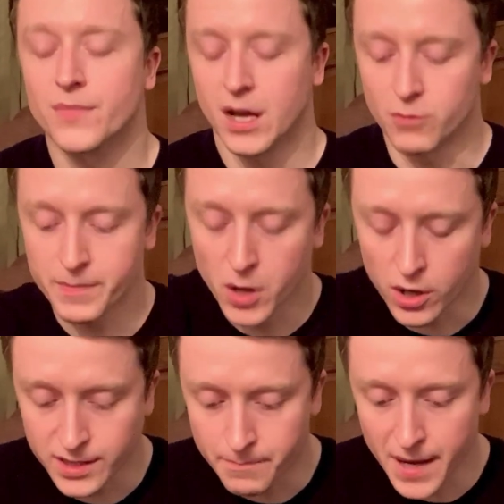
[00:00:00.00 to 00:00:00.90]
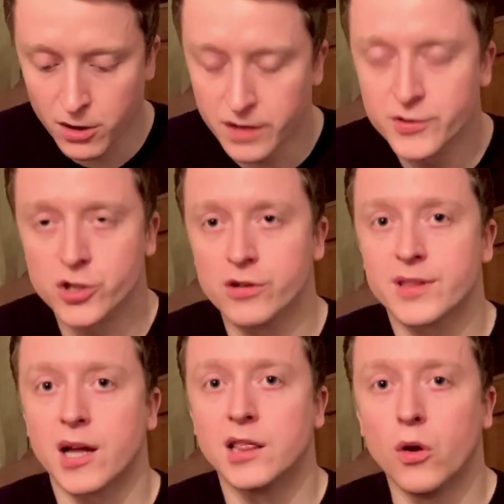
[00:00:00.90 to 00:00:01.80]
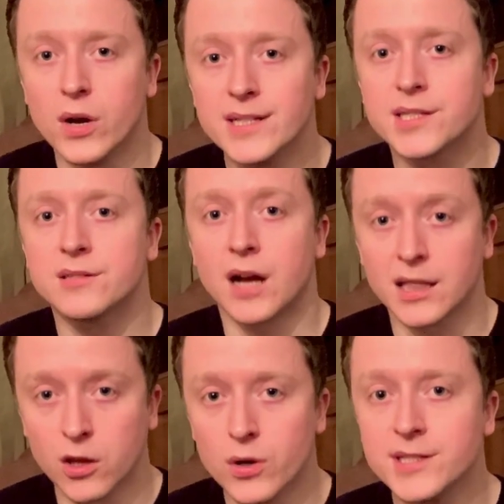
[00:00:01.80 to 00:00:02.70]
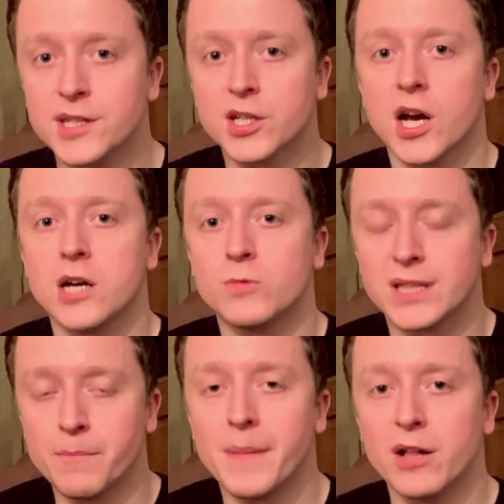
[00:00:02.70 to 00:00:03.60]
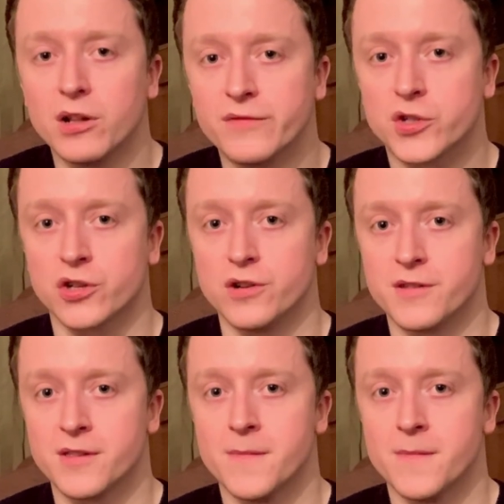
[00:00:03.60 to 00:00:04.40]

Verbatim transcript: And we put on the belt of truth. Our loins, our loins are girded with the belt of truth.